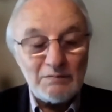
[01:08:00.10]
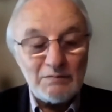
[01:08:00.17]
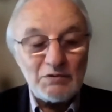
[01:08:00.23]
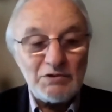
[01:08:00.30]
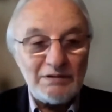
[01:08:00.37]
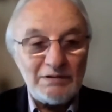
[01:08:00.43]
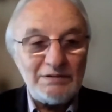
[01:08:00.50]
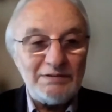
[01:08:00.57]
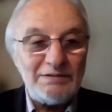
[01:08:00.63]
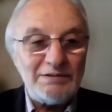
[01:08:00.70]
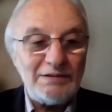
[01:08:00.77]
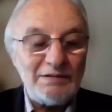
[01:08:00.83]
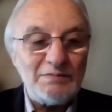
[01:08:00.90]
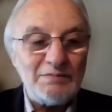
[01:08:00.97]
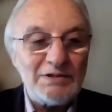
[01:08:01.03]
that is
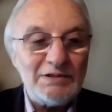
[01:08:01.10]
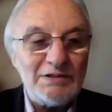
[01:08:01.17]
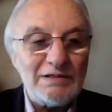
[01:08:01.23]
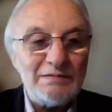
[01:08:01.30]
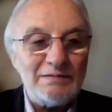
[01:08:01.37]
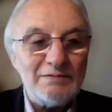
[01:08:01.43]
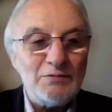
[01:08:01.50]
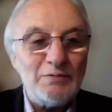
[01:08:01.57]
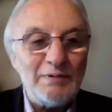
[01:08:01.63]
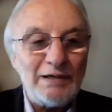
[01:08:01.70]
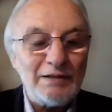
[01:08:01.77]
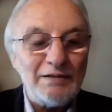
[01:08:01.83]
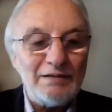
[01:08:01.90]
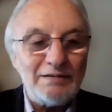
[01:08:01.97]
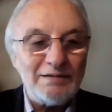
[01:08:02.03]
something that
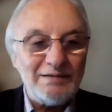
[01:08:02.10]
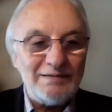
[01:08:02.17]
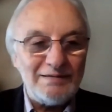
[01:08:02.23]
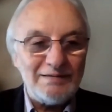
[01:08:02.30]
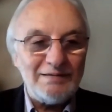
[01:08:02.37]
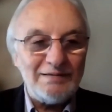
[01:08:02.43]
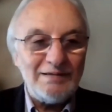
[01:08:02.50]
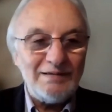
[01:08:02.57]
we'll see